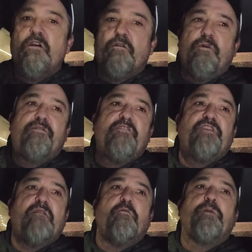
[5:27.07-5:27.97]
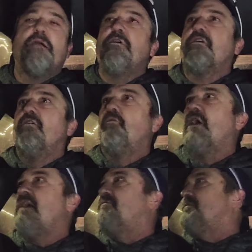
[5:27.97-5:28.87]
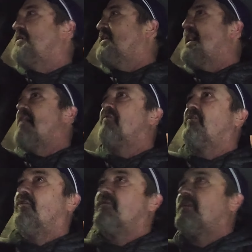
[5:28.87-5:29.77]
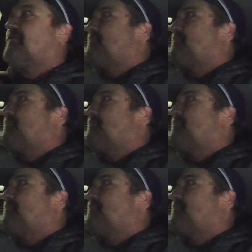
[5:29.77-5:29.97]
with the general public away from your household. That's a